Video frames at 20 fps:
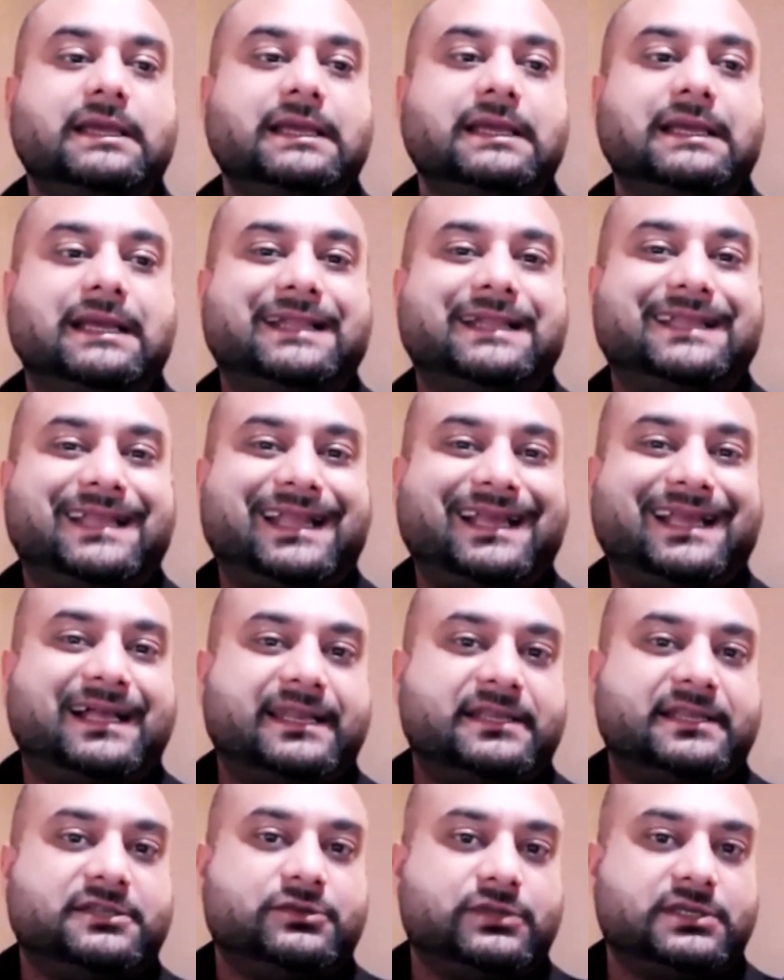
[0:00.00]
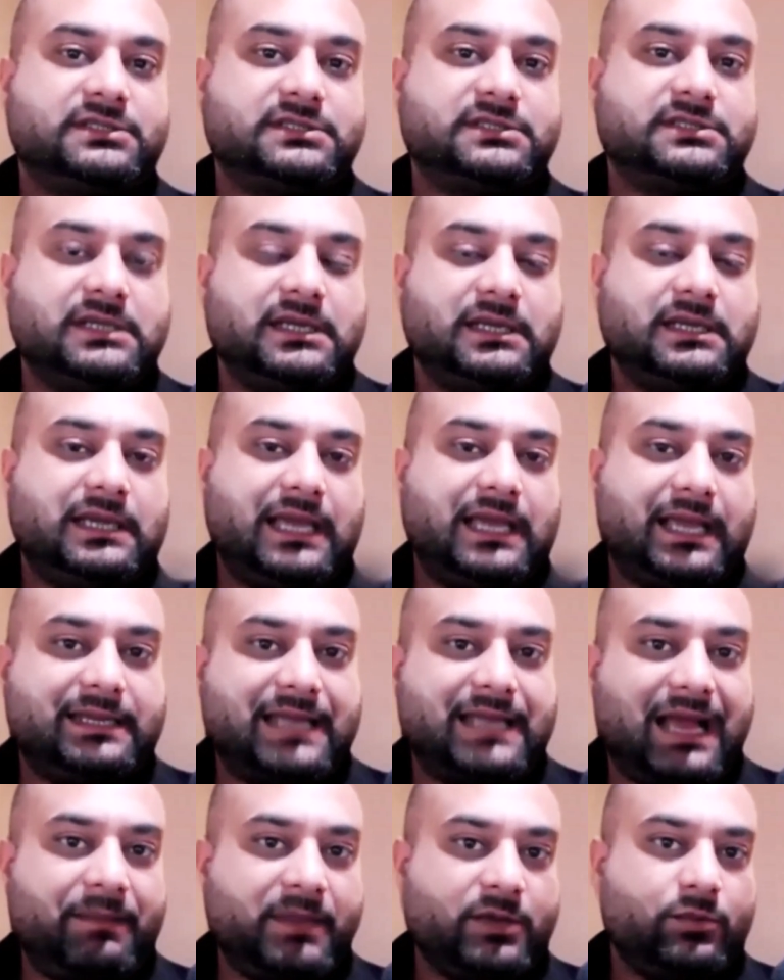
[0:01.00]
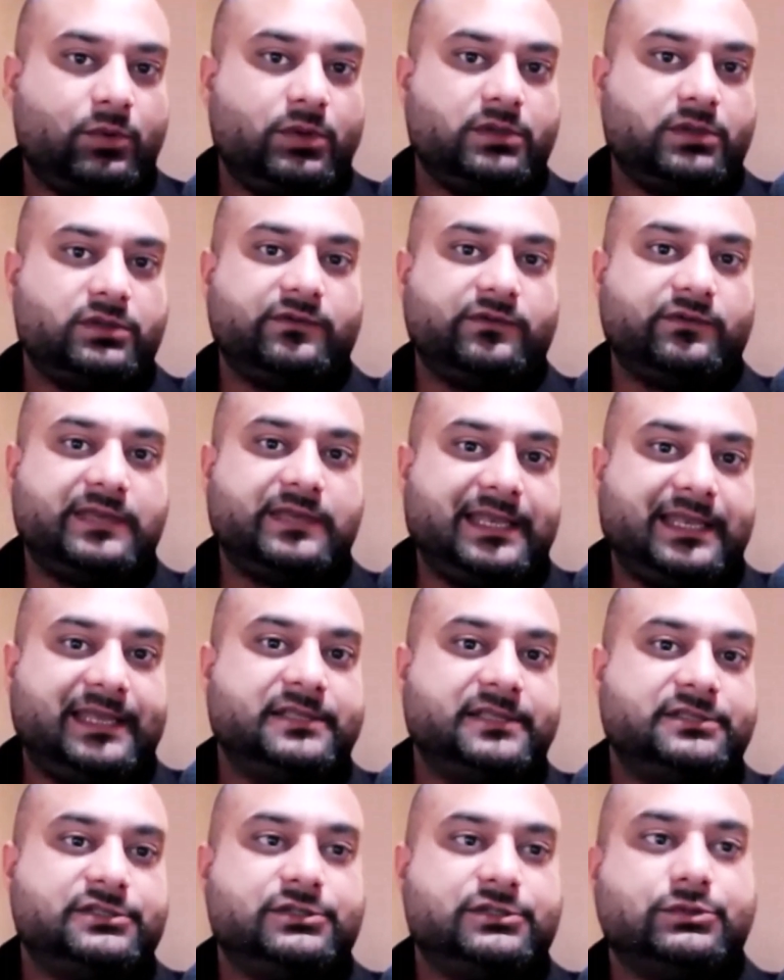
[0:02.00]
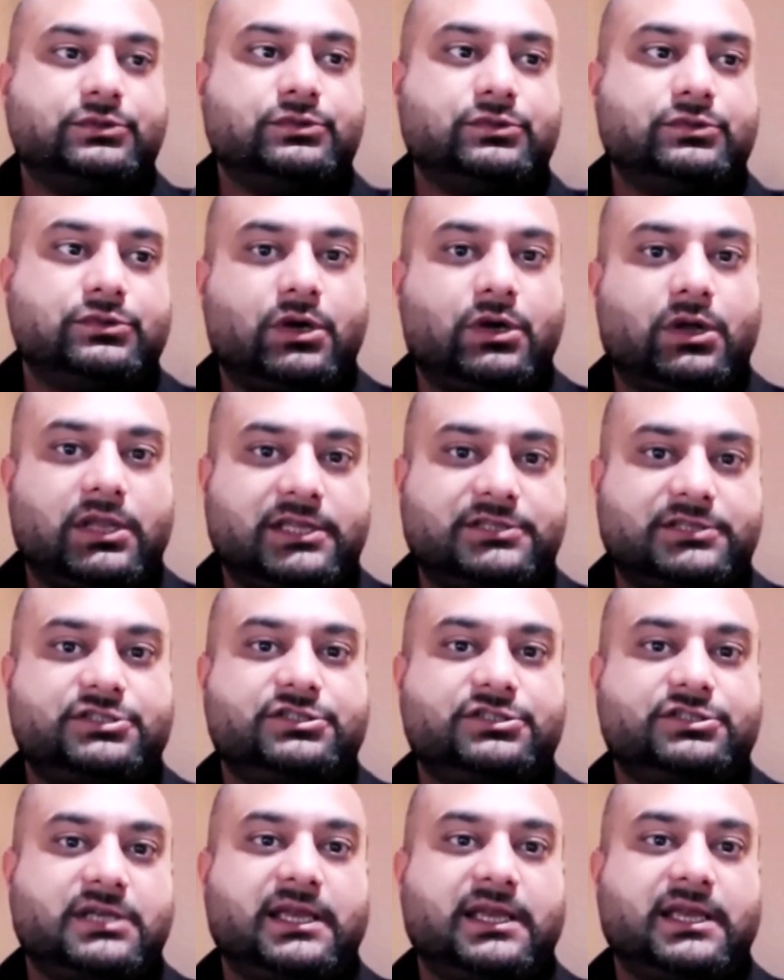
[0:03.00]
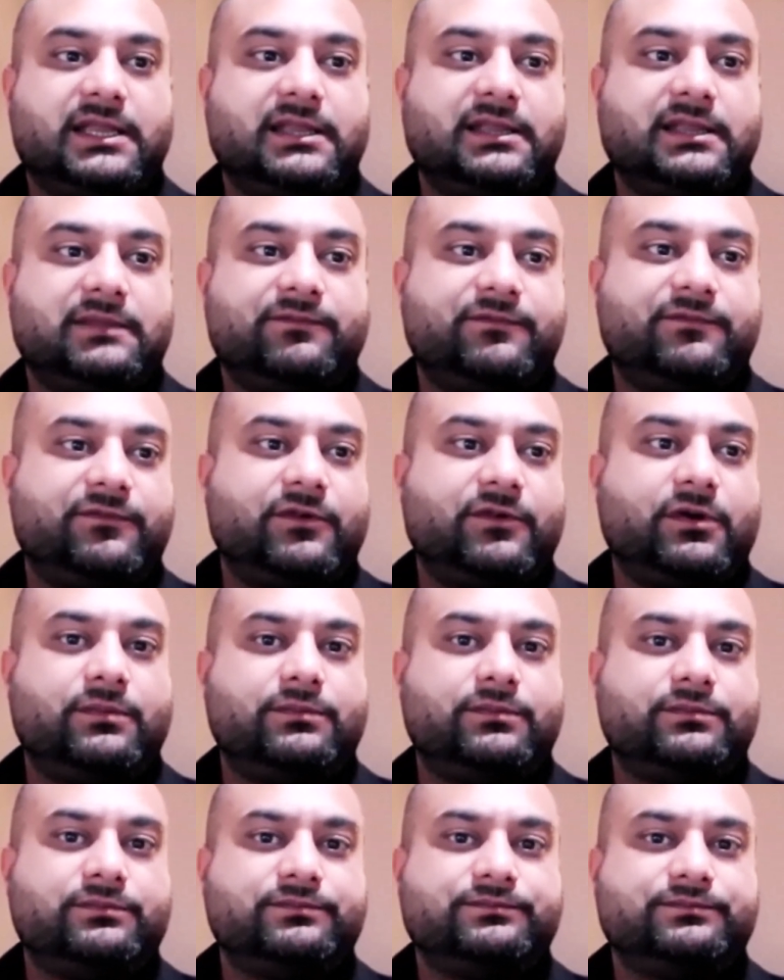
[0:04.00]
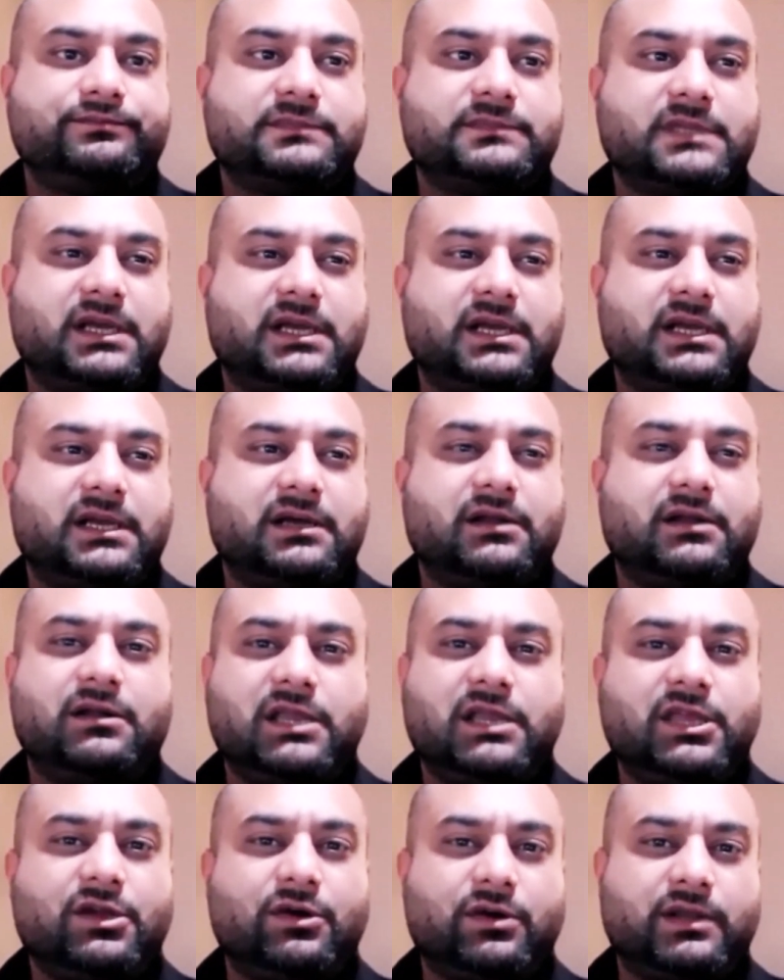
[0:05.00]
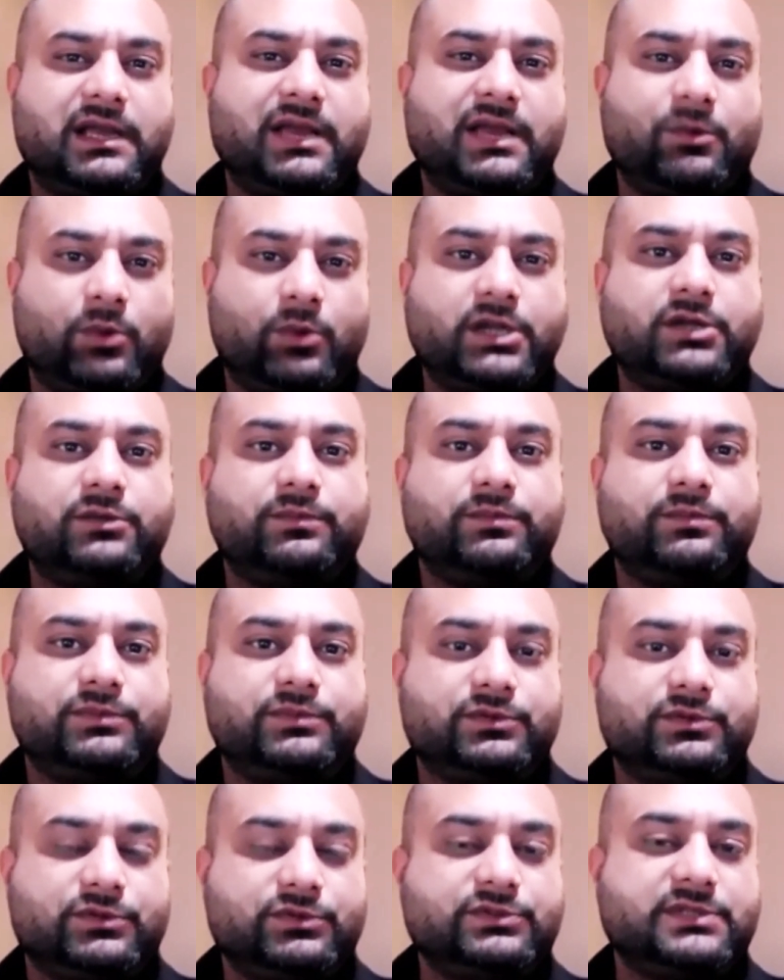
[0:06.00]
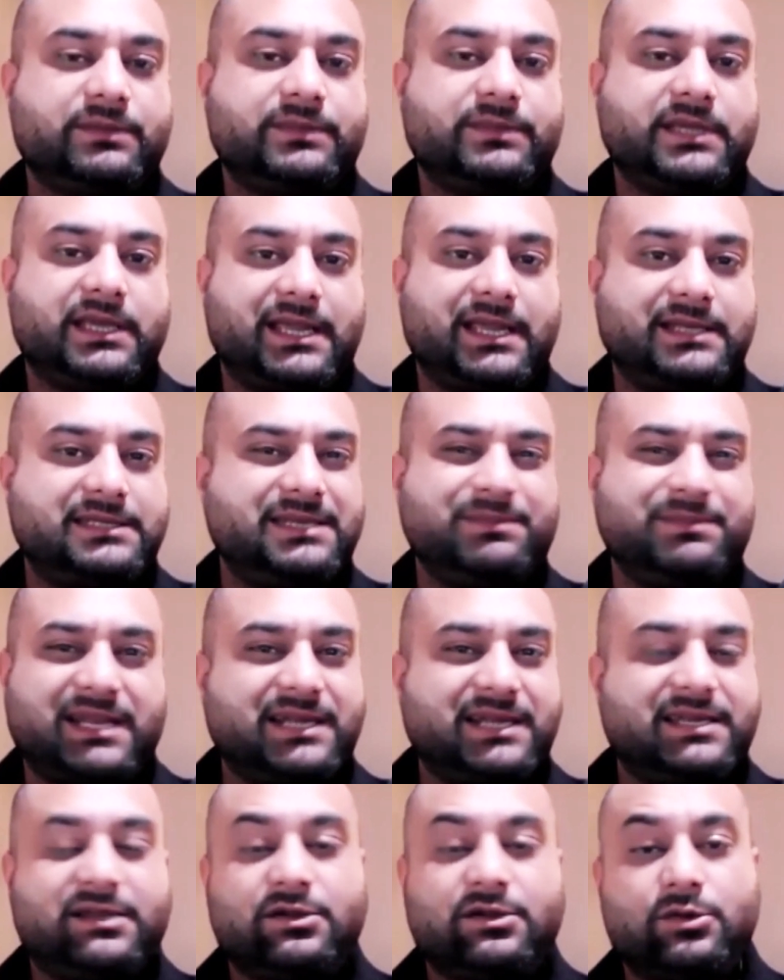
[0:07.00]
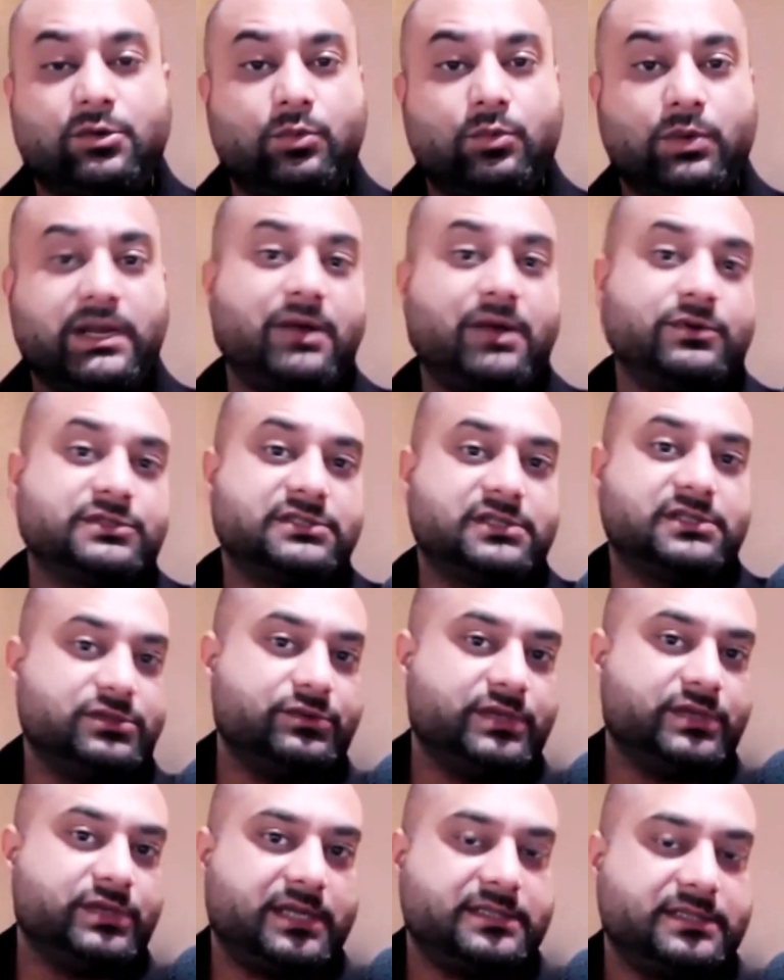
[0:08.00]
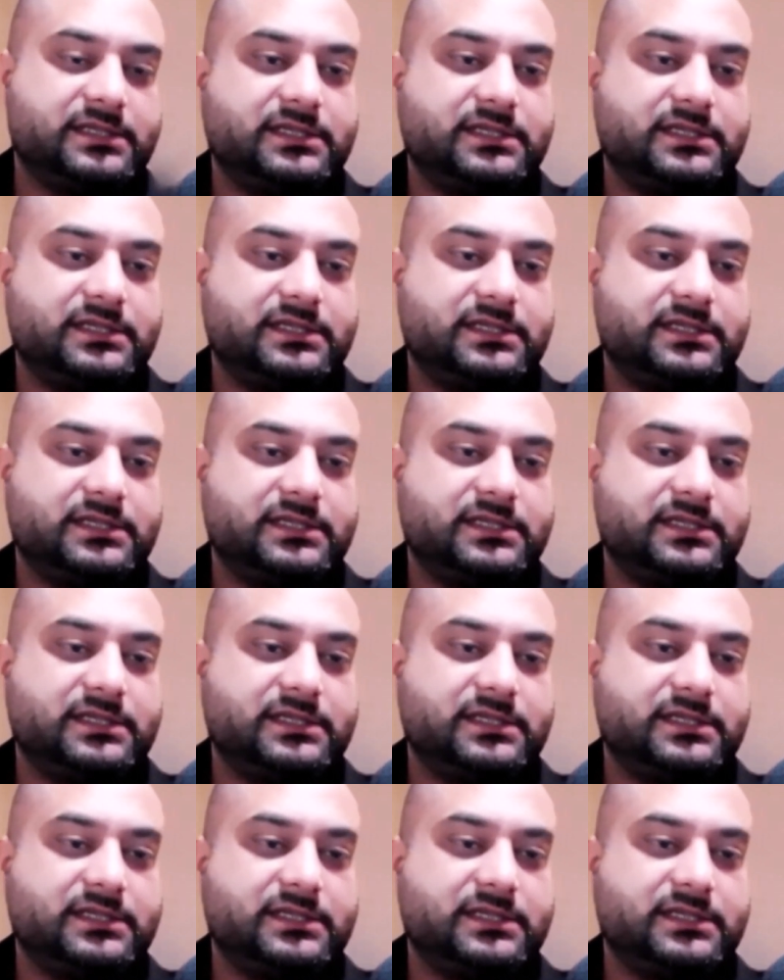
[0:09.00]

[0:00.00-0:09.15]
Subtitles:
And then I got into this academic world of getting into college. And from early on, I wanted to do something in IT, but I didn't know what I was going to do in IT.